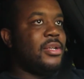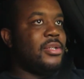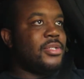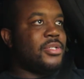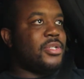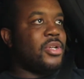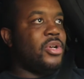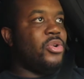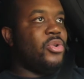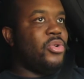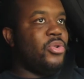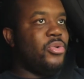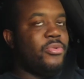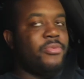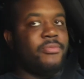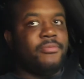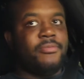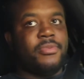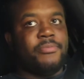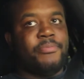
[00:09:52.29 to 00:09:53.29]
So
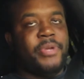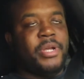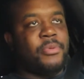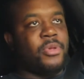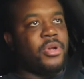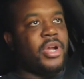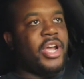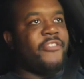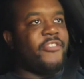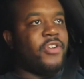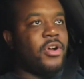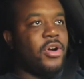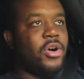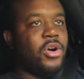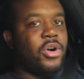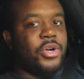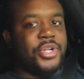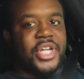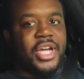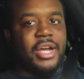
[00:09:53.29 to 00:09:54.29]
people are having a
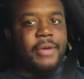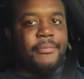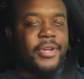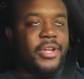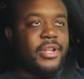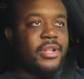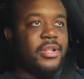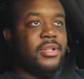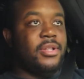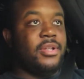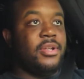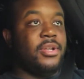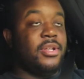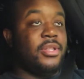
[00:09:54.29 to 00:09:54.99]
hard time getting